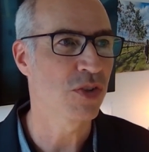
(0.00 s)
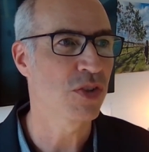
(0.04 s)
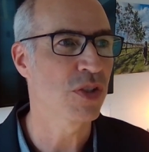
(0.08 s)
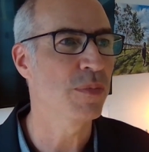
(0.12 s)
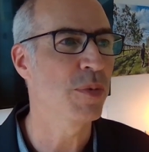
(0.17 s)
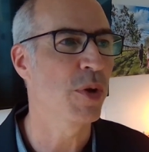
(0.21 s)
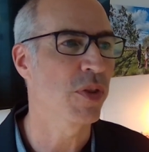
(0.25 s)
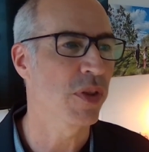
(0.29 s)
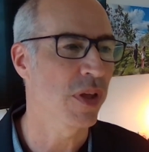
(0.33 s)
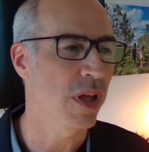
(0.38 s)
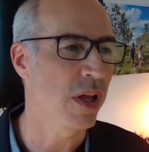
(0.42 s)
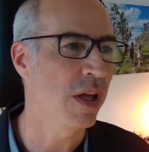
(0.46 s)
do
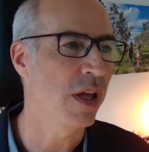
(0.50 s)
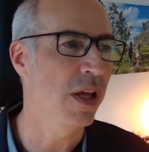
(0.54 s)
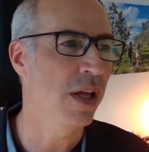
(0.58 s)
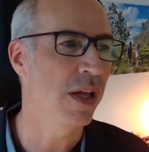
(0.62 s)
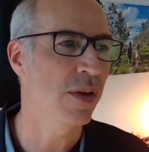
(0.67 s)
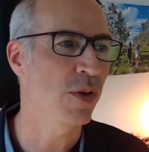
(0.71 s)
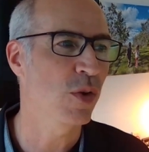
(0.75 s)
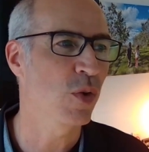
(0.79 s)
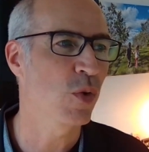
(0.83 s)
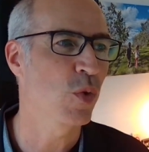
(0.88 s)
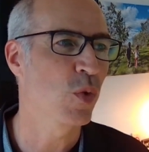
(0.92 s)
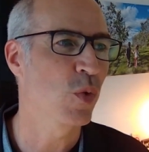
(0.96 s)
both.
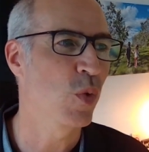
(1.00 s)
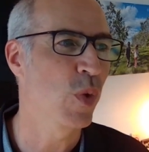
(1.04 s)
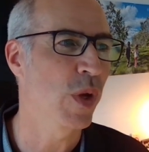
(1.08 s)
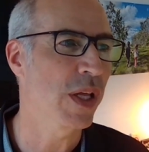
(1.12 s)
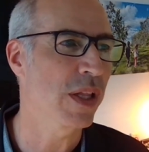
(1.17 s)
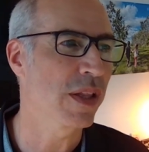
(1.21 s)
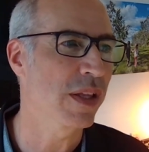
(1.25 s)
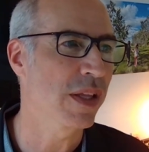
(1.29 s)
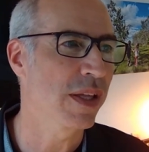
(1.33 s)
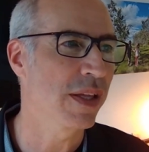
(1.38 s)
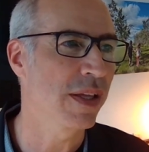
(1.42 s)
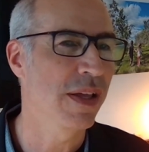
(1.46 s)

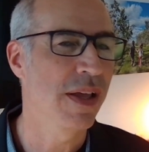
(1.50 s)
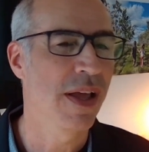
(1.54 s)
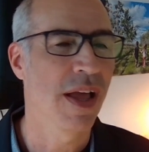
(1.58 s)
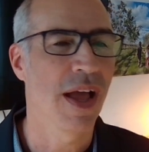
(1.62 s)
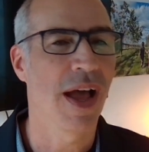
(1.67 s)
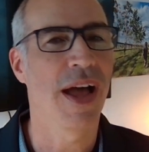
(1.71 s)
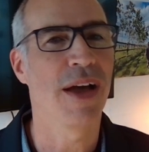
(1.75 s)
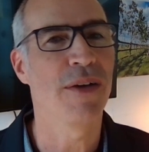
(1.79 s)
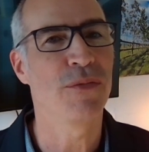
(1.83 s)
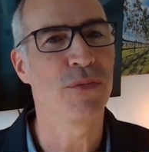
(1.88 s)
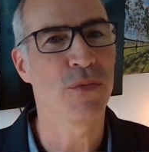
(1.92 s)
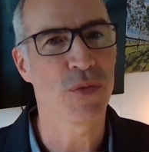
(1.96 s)
Quickly,
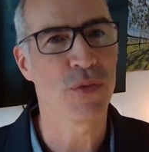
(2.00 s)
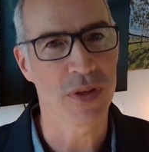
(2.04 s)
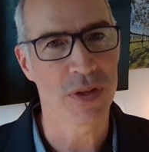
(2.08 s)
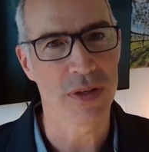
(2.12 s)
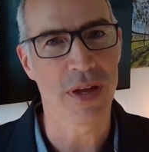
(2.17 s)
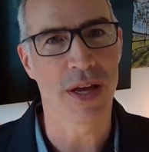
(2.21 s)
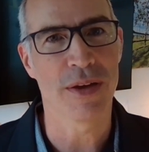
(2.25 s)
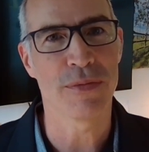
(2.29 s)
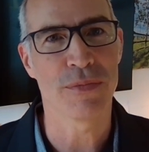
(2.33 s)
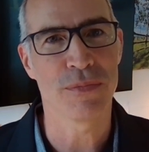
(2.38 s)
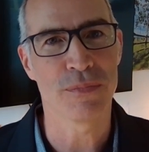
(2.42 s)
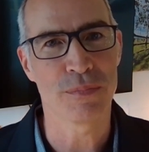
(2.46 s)

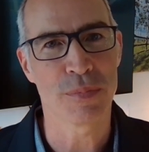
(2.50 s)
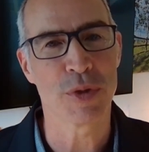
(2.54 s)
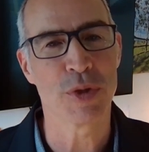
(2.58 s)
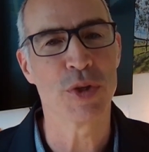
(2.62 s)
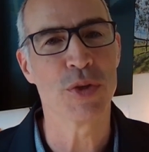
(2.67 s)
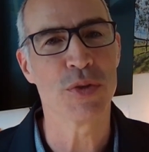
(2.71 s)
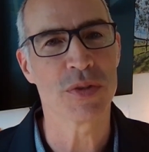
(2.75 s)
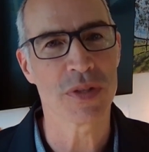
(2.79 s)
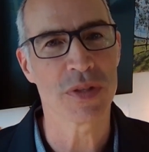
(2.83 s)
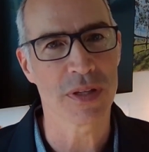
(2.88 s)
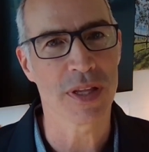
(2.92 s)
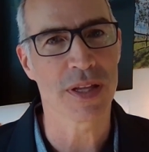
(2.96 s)
I've
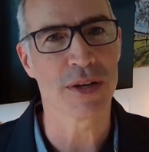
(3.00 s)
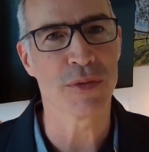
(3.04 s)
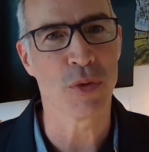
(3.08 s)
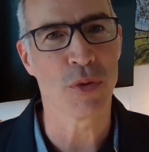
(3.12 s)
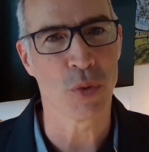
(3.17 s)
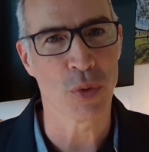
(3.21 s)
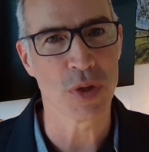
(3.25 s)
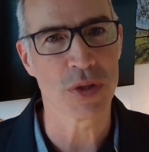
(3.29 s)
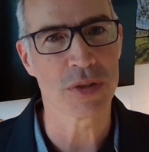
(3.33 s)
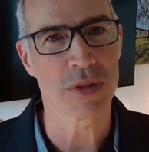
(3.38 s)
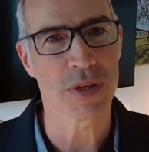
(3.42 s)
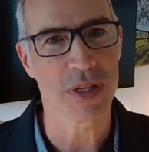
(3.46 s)
produced a lot of
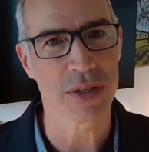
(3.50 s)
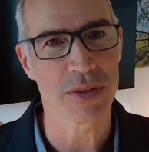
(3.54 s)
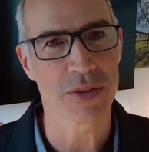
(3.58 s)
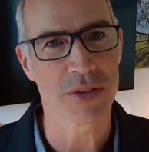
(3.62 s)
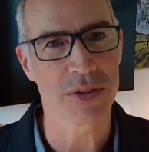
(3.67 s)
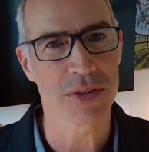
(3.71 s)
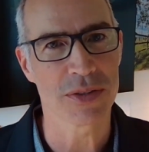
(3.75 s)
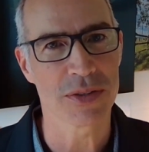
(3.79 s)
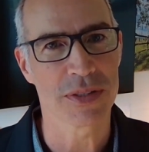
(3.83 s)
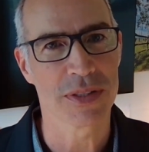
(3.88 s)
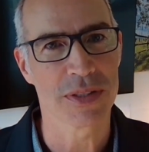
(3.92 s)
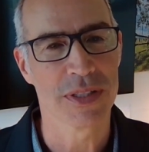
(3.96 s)
horror
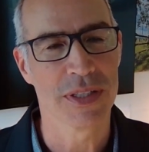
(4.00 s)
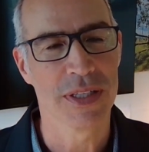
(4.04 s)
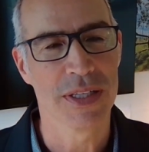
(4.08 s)
trailers.